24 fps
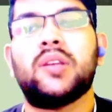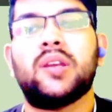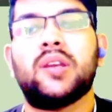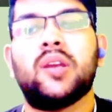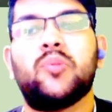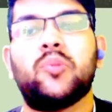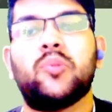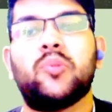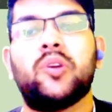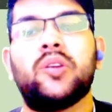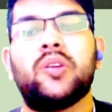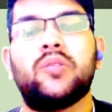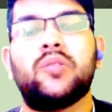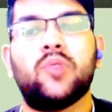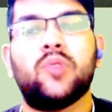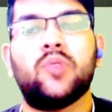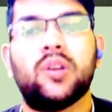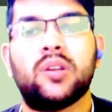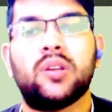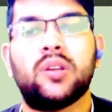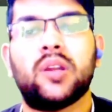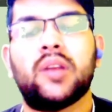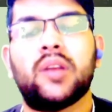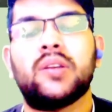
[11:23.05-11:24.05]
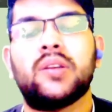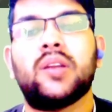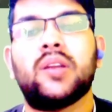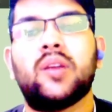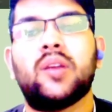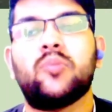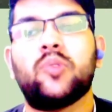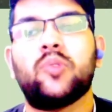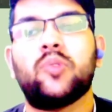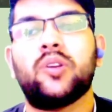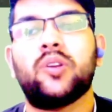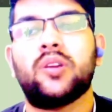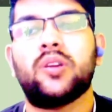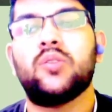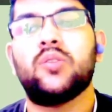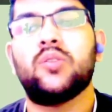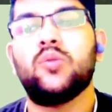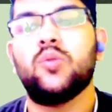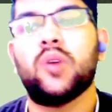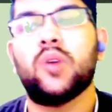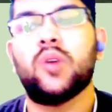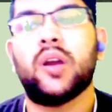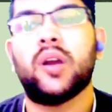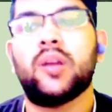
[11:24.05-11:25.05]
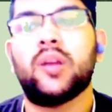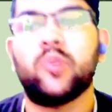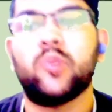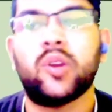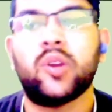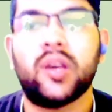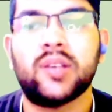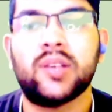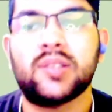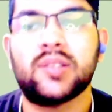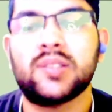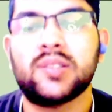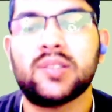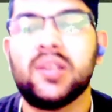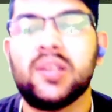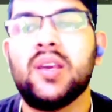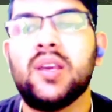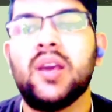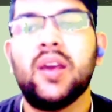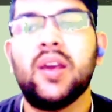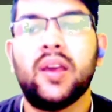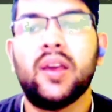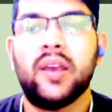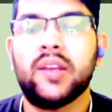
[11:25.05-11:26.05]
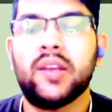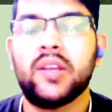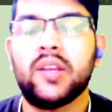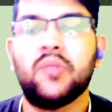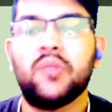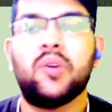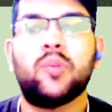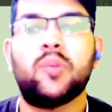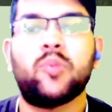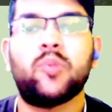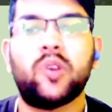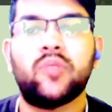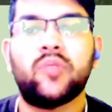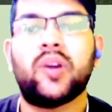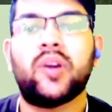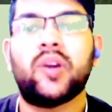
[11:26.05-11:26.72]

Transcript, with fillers: 98.1, 99.2 and for SC 81.5,